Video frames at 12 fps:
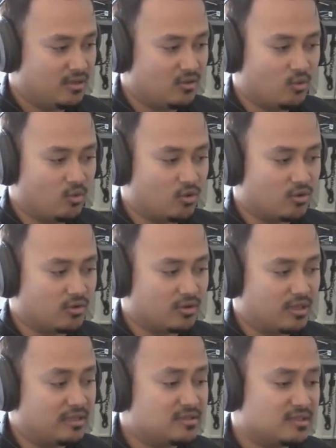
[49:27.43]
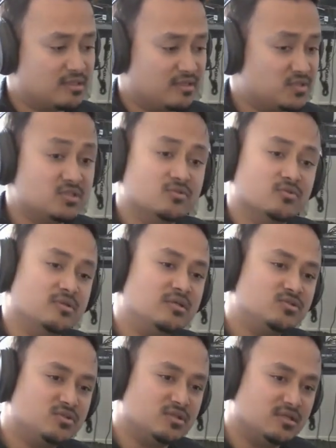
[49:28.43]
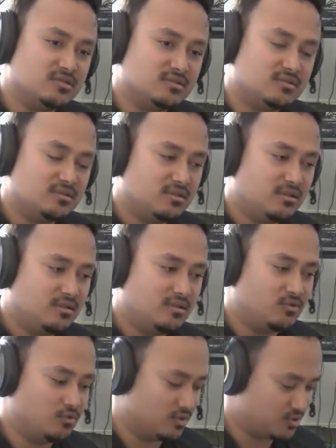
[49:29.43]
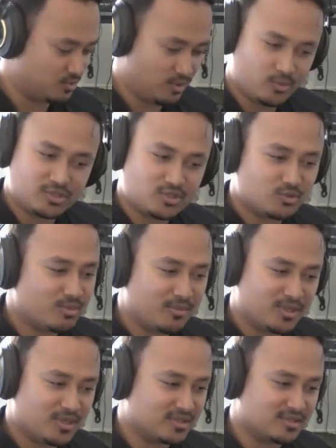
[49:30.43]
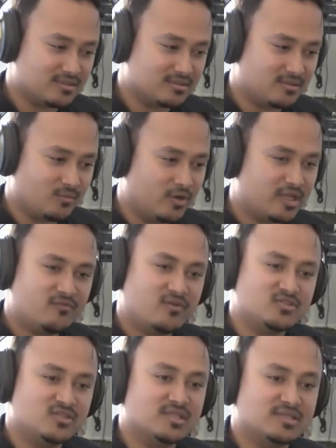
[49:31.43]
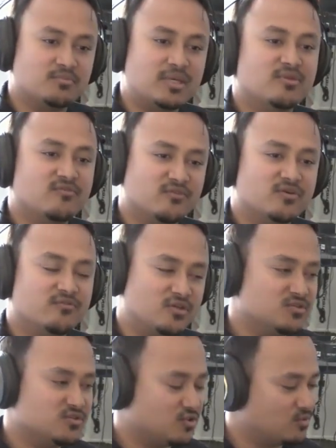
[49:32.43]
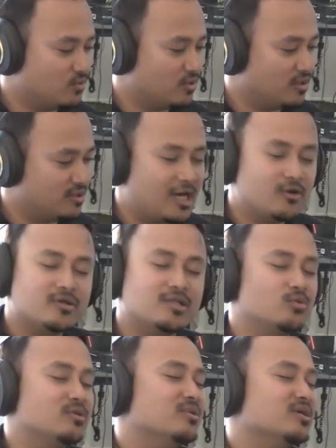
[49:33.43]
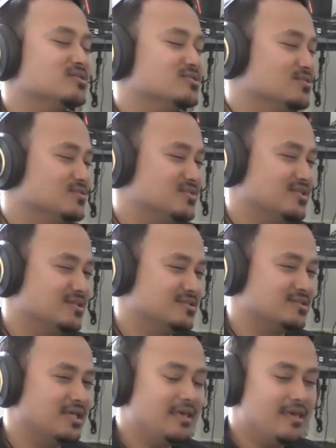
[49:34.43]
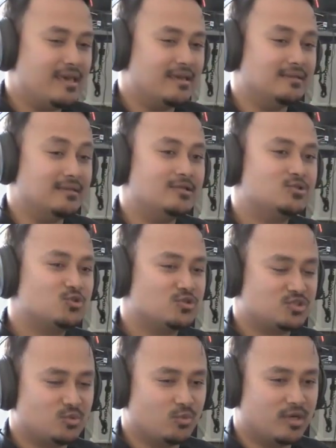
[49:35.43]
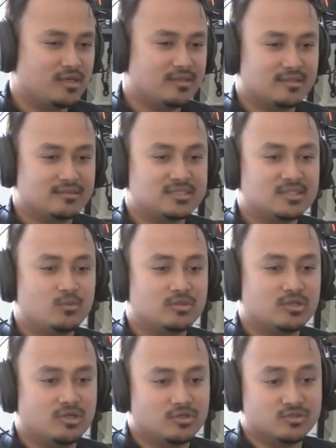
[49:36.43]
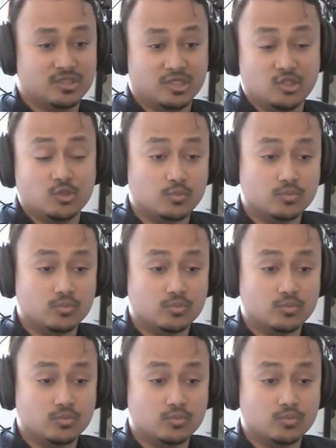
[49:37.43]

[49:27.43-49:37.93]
or anything that I've seen on the internet. Yeah. Through the small window of my pocket, what have I seen that's made me feel, feel a certain way, and how can I remix those things in an interesting way that someone calls a new,